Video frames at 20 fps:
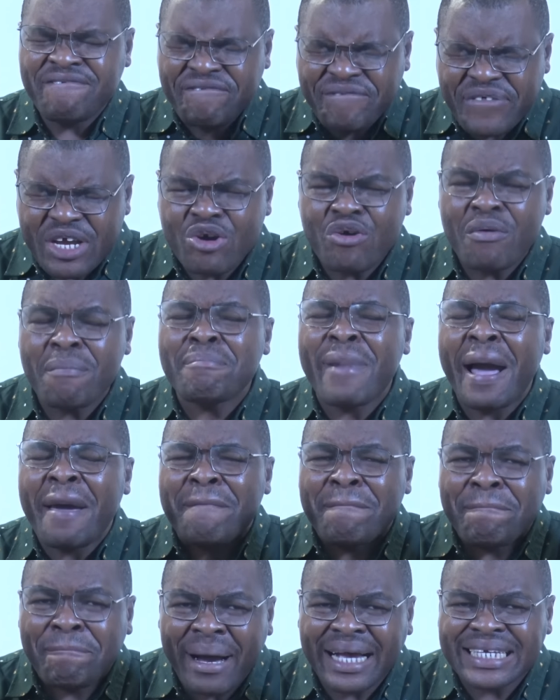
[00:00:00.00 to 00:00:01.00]
Fill my
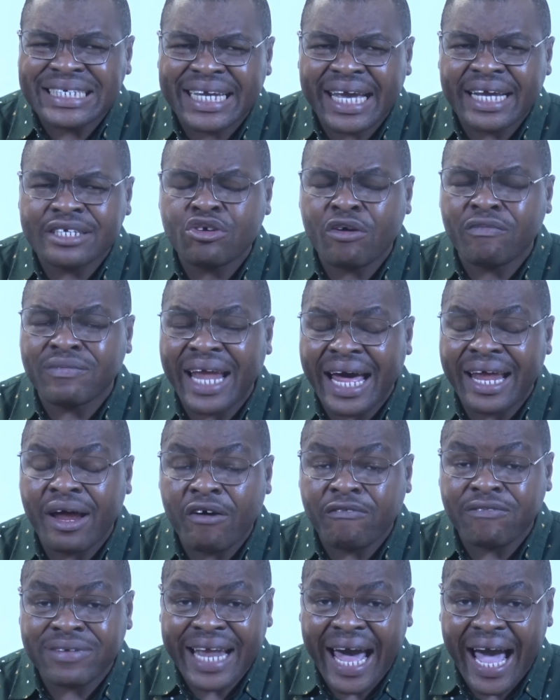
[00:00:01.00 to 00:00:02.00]
basket of
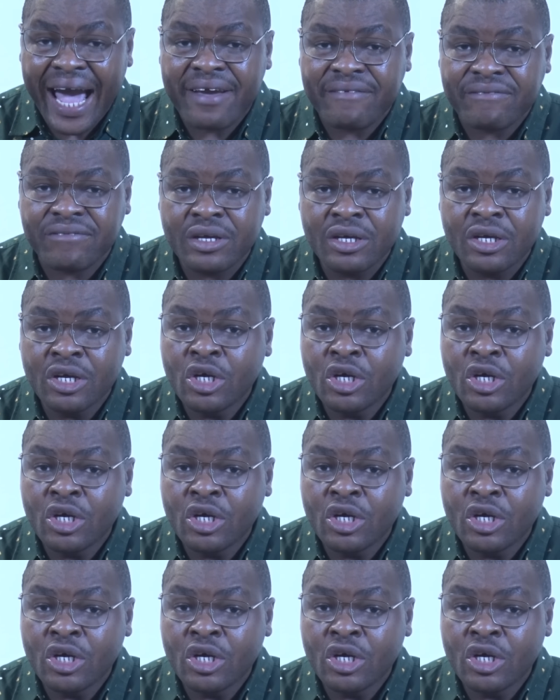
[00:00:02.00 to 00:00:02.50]
life.